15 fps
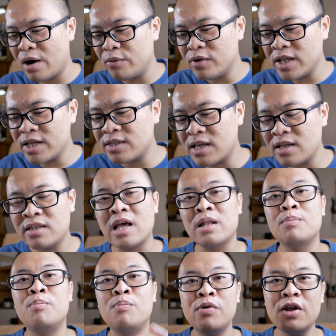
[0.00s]
I really think
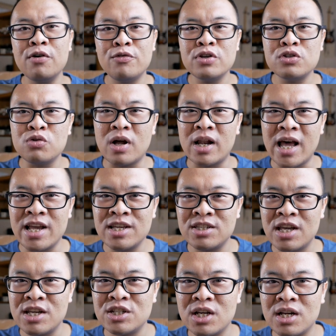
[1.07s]
that
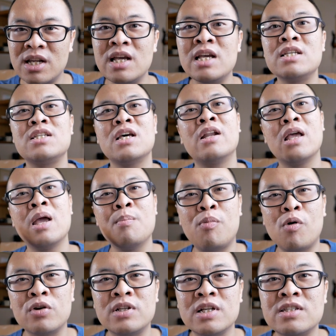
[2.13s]
pre-visualization is an
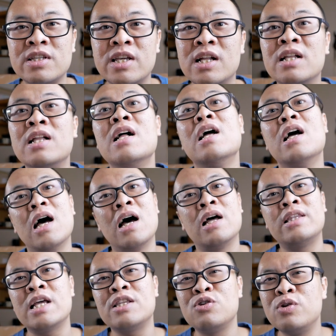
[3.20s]
important skill
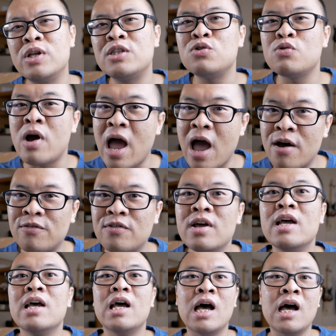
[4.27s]
that you need to have
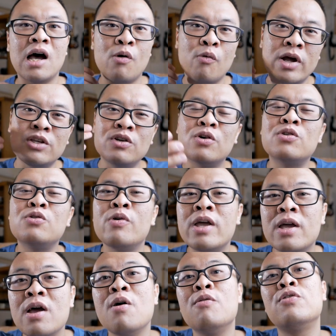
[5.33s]
when you're
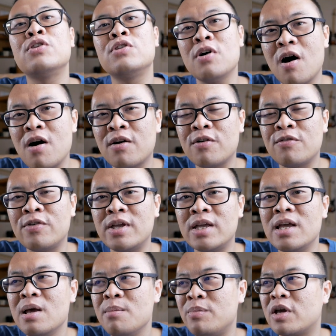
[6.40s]
doing
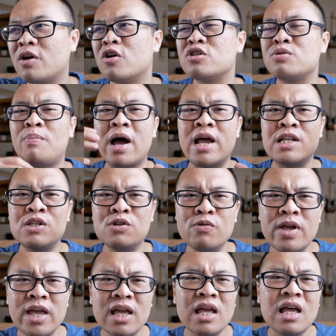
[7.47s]
photography, because by
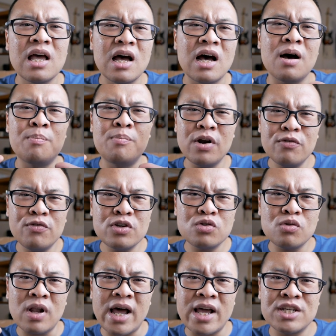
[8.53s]
doing
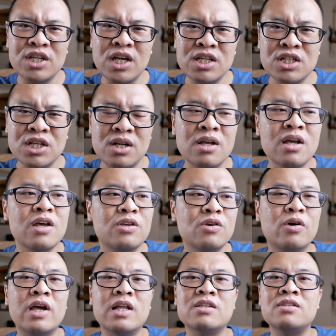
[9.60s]
pre-visualization,
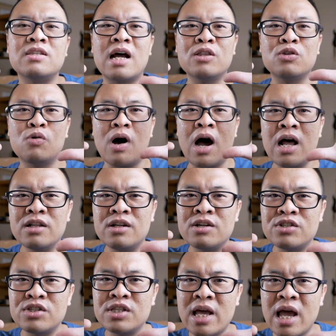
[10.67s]
you can start to
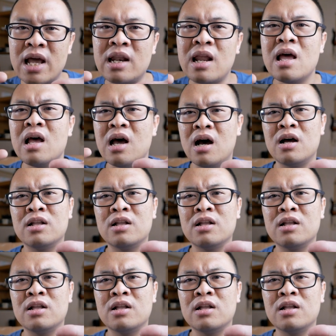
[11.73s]
understand